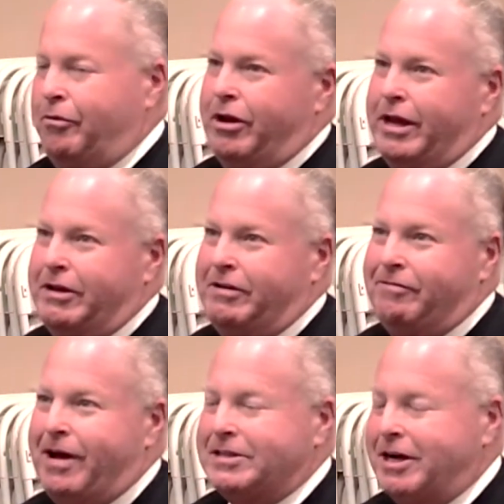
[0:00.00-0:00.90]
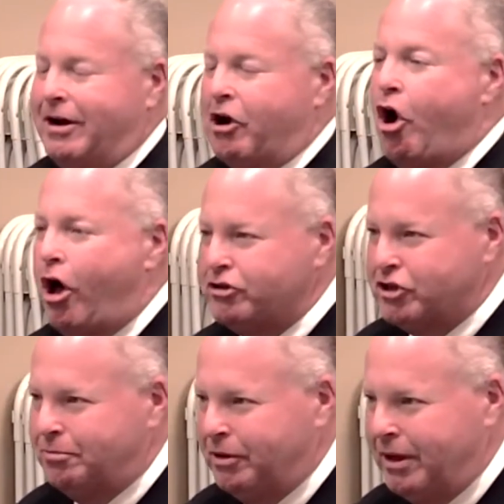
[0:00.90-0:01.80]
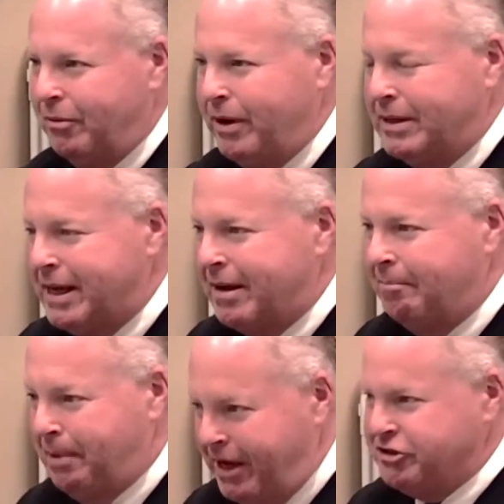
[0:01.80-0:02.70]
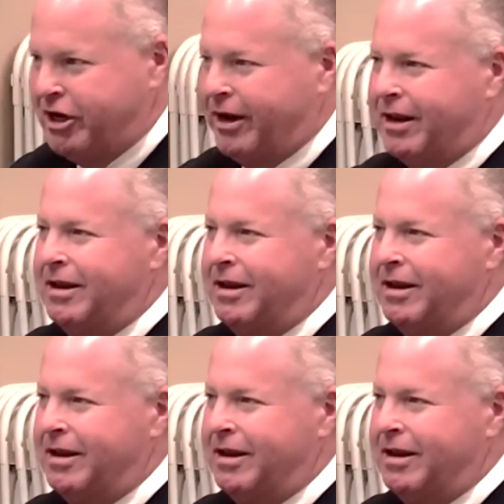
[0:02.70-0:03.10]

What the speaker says: he finds it unconscionable that we take a paycheck,